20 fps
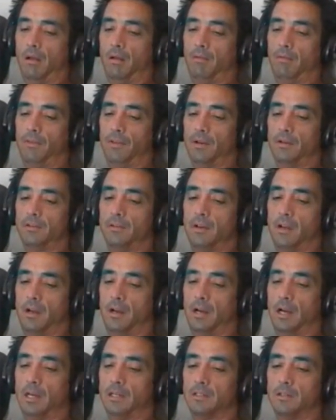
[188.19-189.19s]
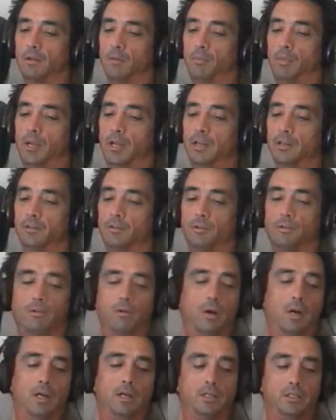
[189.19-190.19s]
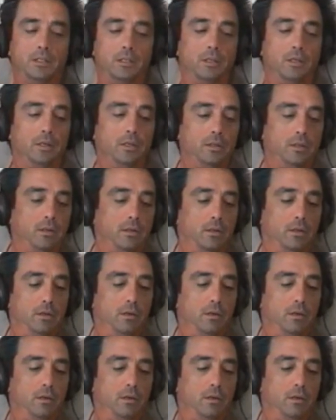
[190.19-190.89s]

if there's not actual penetration,